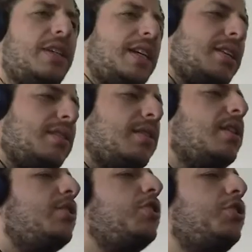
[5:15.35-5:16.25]
in
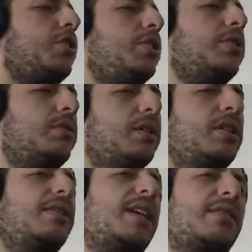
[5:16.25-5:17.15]
to show you,
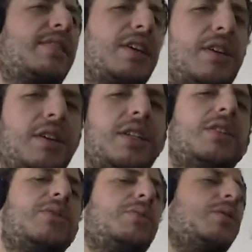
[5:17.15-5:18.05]
yes, they are
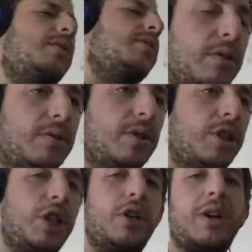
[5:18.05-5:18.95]
in the world.
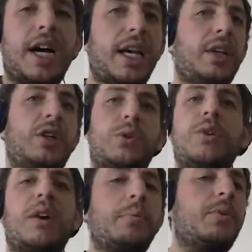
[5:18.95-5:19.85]
You know, I grew
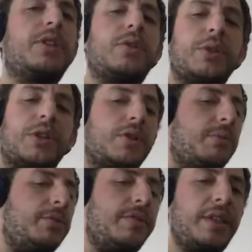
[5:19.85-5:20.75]
up with the Toy Story
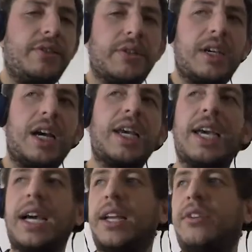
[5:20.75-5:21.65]
movies. I
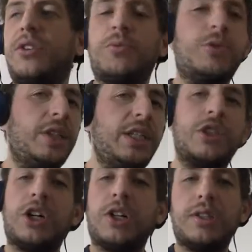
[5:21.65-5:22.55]
had the Woody
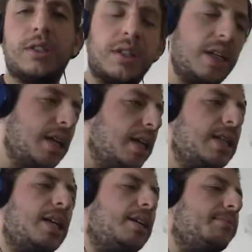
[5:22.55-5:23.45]
doll.
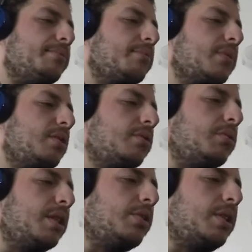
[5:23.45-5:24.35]

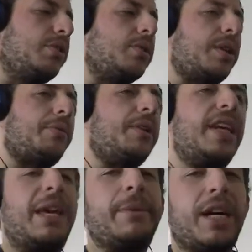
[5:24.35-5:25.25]
When Toy Story 3
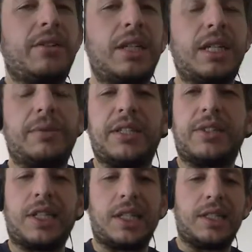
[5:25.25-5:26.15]
came out, I went and
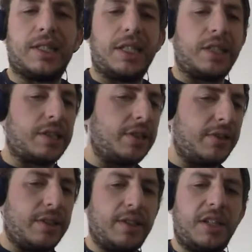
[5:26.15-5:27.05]
saw it in
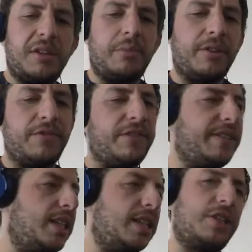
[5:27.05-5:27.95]
theaters, and it had been
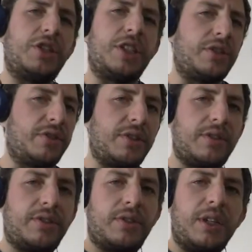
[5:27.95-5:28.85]
15-ish years
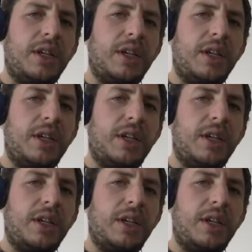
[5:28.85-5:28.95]
since,